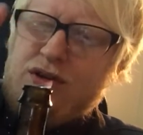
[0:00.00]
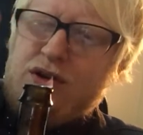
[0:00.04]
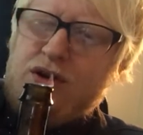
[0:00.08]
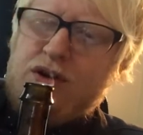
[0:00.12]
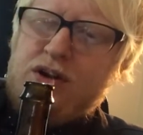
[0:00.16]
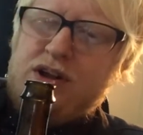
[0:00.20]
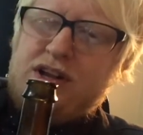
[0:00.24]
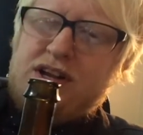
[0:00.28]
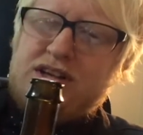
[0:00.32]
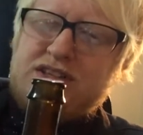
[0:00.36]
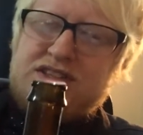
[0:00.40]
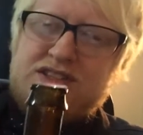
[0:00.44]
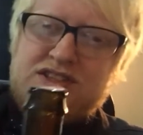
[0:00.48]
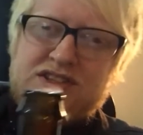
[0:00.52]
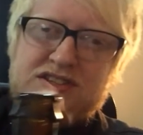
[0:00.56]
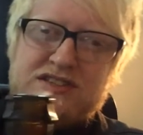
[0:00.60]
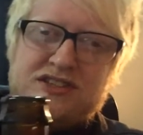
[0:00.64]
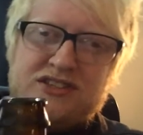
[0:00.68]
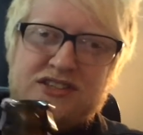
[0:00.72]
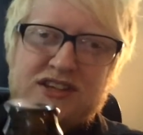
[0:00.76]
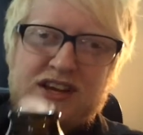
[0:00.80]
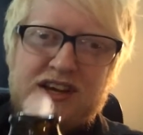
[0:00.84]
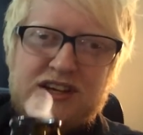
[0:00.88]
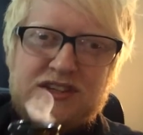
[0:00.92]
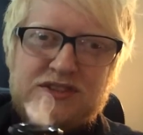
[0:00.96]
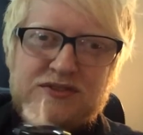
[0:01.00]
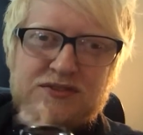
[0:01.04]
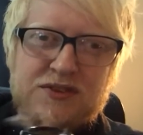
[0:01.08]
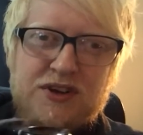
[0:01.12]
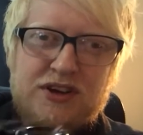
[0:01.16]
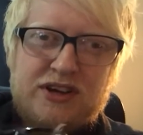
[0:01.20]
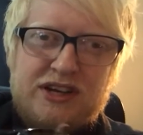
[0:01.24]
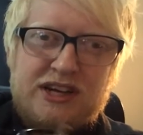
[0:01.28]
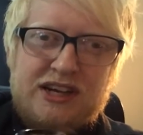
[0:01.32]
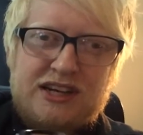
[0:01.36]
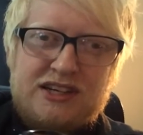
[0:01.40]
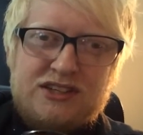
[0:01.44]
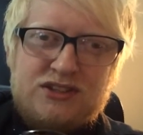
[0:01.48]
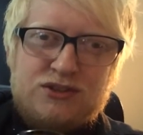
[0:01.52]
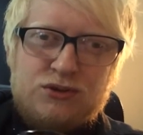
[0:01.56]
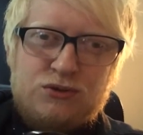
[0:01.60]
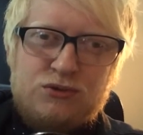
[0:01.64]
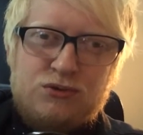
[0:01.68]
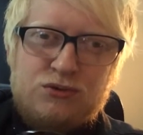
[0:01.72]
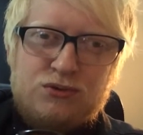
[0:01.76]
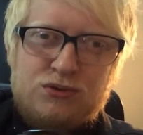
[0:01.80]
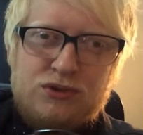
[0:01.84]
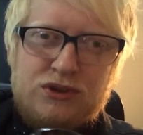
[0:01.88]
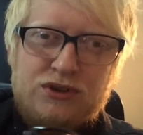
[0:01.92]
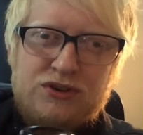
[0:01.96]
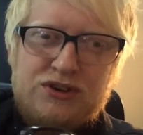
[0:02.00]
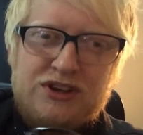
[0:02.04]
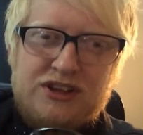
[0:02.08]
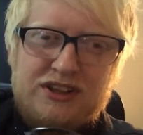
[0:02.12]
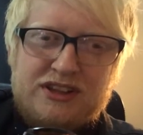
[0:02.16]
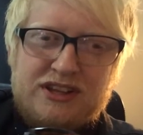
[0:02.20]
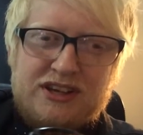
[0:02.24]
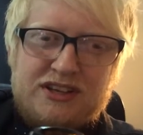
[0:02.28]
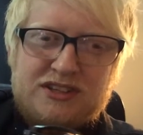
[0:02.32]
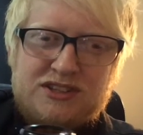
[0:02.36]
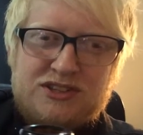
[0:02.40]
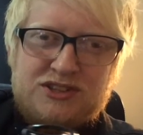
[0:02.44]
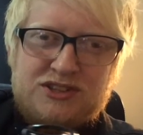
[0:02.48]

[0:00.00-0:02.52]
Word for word: Oh, that's a satisfying hiss. Oh, look at that